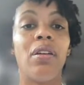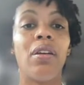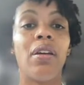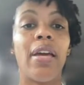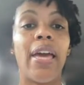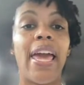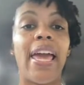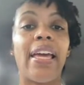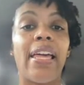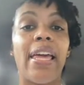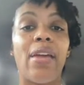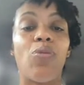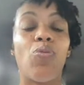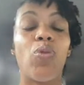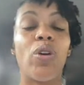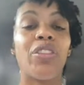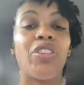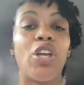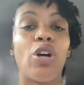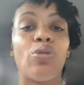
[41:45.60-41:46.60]
and
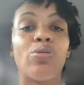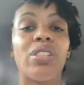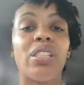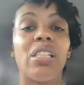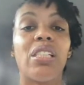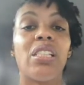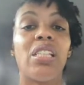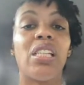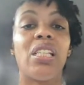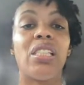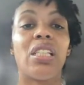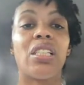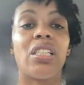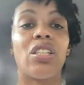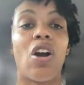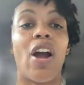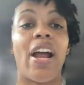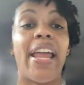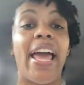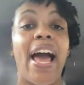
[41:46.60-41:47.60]
what those statistics
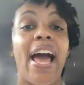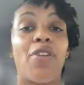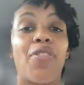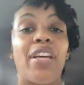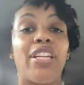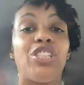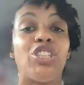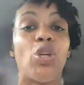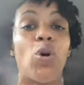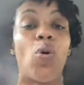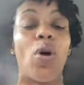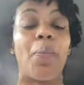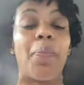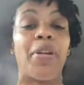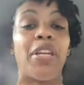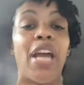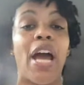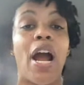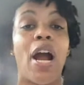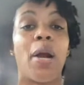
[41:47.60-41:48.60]
are and how they show up
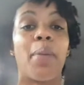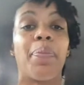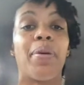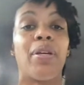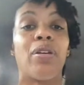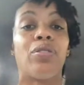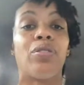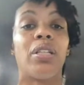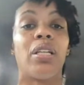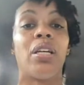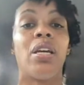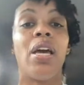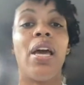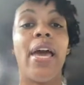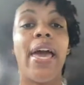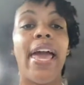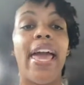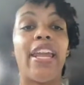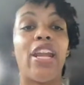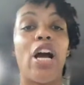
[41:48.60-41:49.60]
in our building
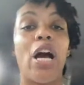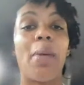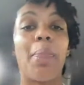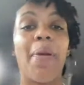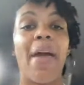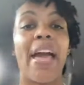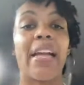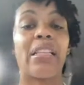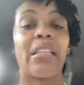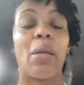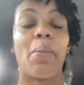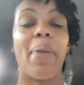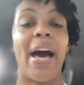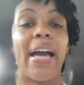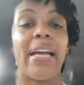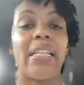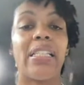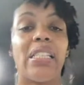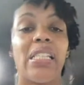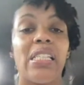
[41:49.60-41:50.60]
and unpack the
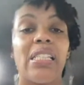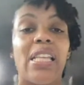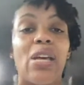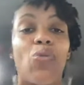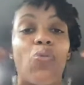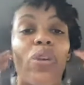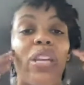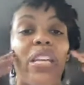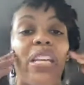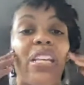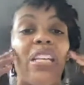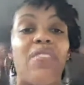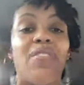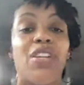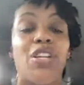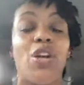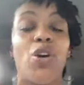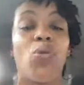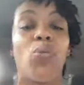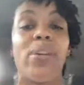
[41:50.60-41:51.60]
biases that we didn't even
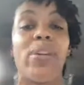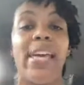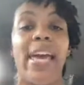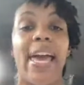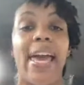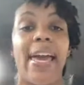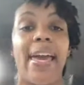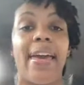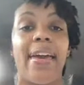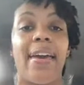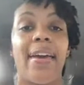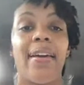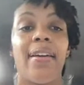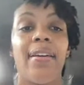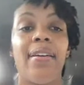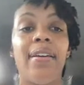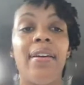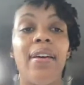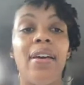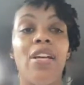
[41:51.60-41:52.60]
know we had
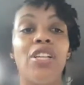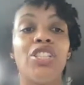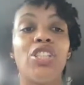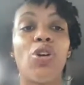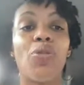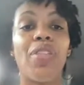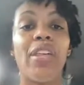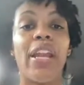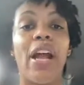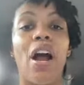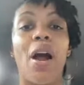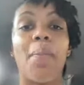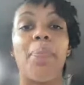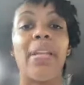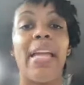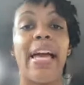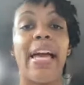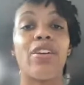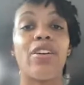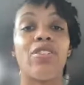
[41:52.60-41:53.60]
so that our
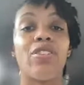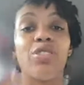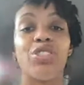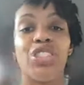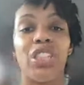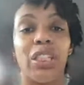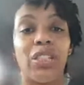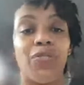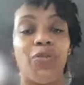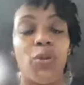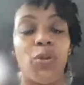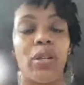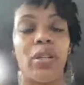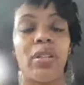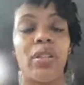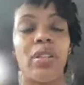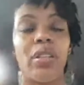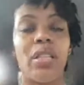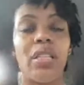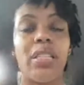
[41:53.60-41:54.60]
Black girls, just for
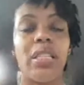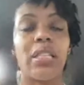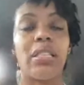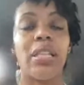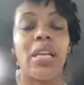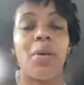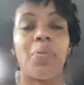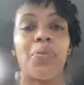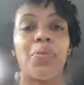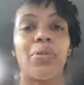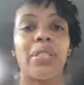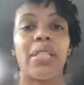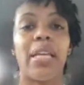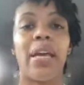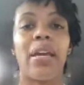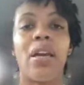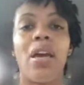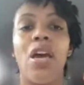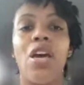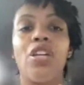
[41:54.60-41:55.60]
this example's
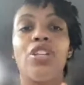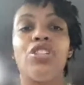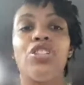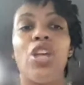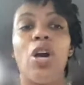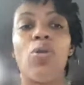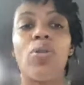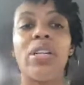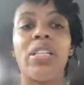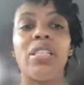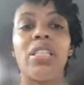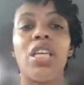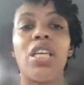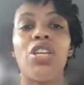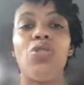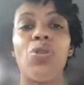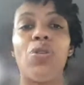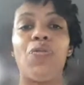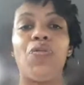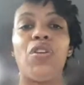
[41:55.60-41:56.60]
sake, don't
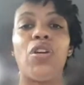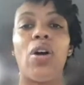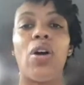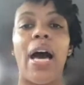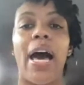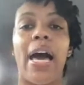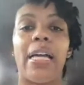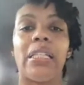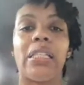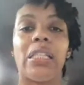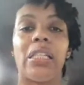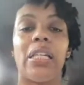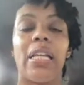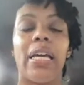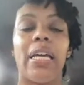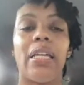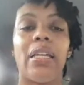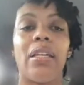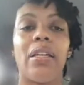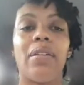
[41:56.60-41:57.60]
continue to feel
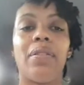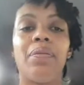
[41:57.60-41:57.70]
isolated.